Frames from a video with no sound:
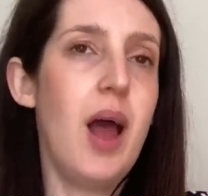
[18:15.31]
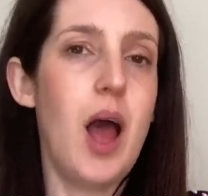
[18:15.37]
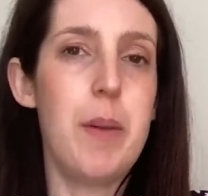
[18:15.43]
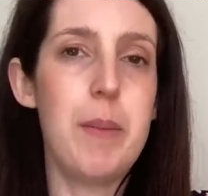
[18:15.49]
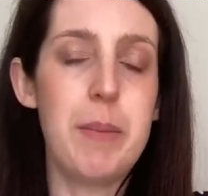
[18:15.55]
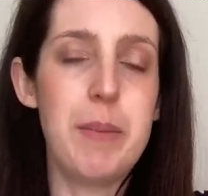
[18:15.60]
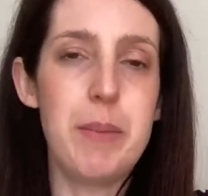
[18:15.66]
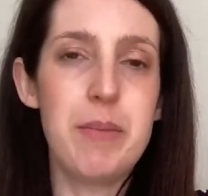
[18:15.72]

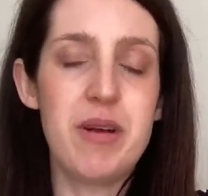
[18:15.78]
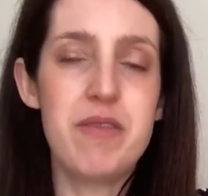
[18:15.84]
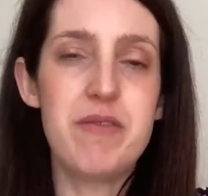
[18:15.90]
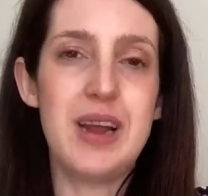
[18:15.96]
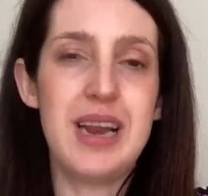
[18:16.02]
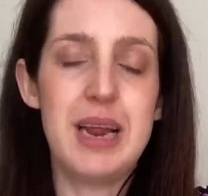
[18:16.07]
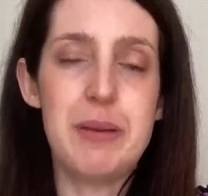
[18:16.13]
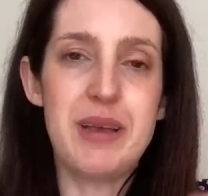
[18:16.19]
um, I remember it
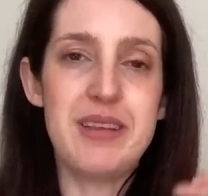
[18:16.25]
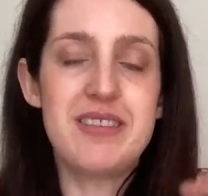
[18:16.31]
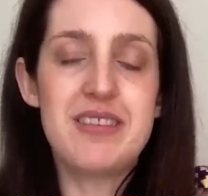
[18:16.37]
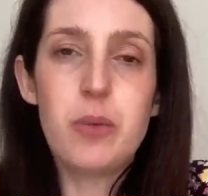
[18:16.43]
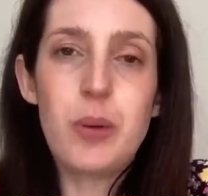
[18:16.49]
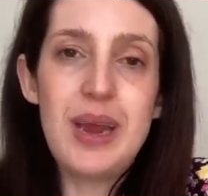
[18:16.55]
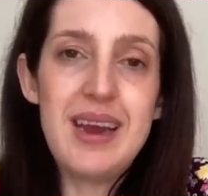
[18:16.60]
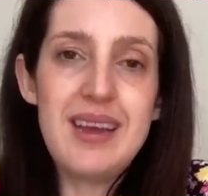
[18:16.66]
feeling a bit
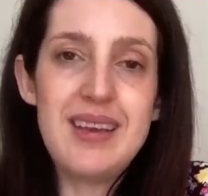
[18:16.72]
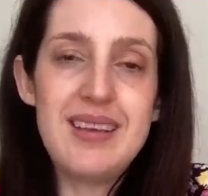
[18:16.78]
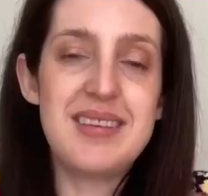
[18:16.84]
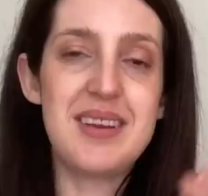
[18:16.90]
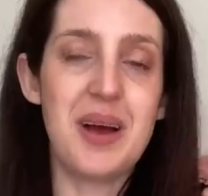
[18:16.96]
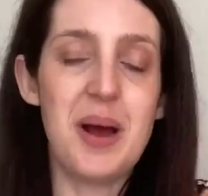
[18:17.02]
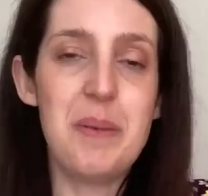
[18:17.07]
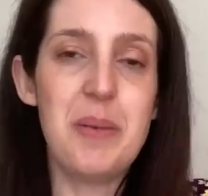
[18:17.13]

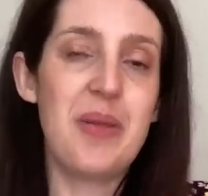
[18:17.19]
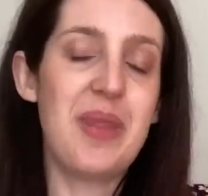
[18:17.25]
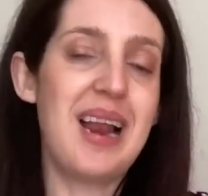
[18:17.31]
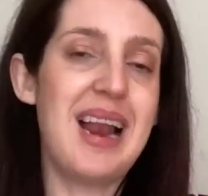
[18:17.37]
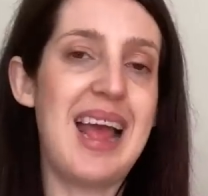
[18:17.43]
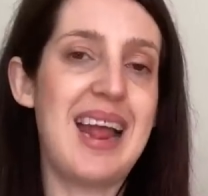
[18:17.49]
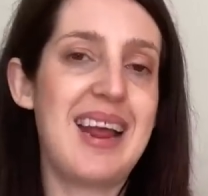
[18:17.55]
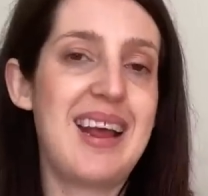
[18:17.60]
squeezed um, on
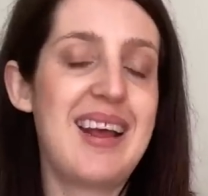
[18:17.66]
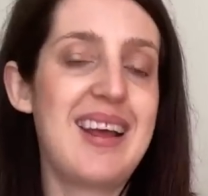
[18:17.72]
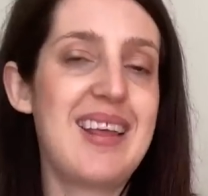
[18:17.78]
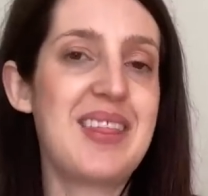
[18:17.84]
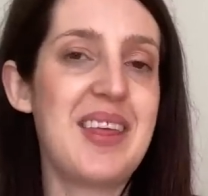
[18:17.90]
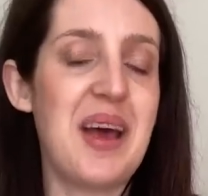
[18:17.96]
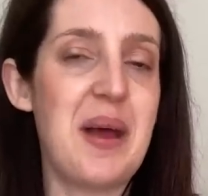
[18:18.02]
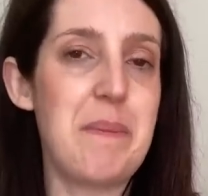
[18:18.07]
the
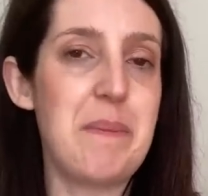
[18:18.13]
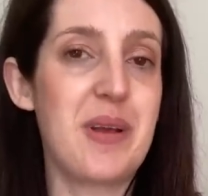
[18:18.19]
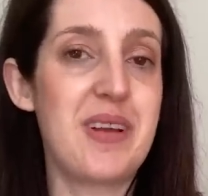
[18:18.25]
length um,